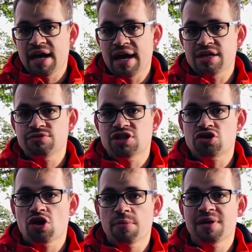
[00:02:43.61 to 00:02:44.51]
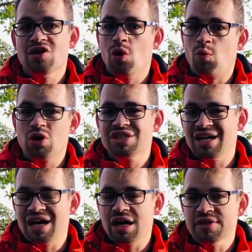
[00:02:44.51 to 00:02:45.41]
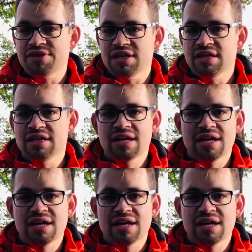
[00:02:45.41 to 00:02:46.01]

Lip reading: and you determine what are the